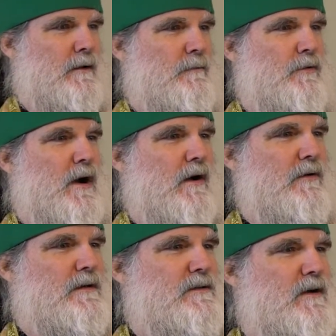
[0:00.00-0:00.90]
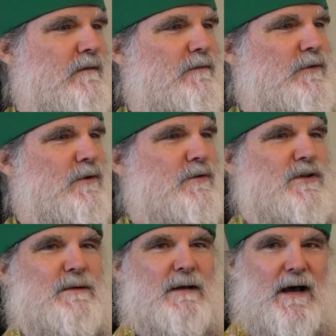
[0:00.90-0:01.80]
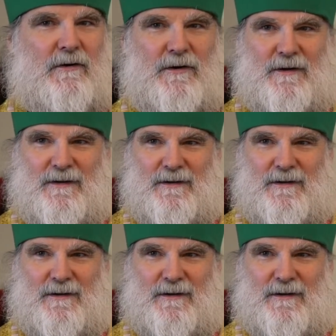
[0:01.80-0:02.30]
Pra Christ sang fun kun chi blau.